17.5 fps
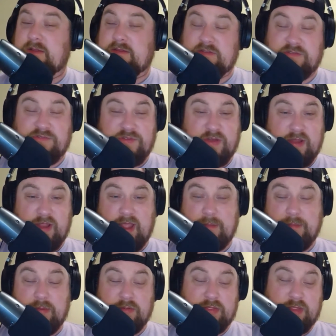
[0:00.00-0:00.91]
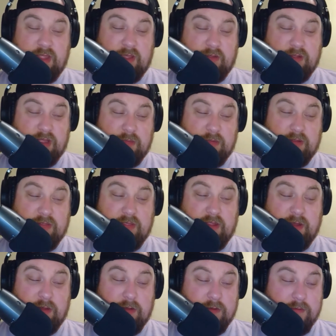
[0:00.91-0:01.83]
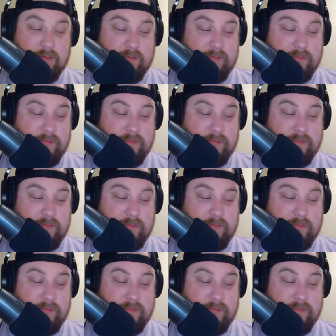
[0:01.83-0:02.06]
Was very happy with the outcoming there.